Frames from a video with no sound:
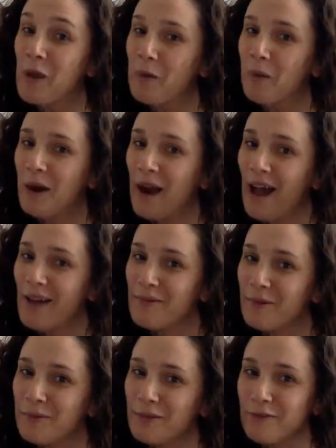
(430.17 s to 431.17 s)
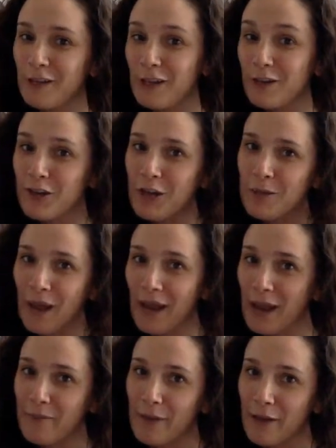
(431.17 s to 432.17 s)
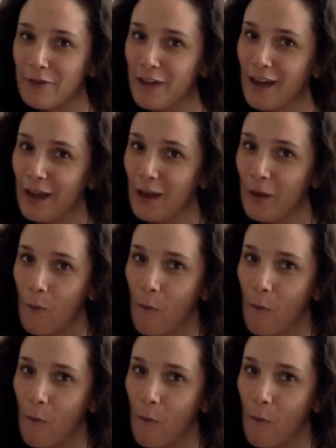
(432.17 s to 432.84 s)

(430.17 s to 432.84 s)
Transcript: where I will be finishing my MFA.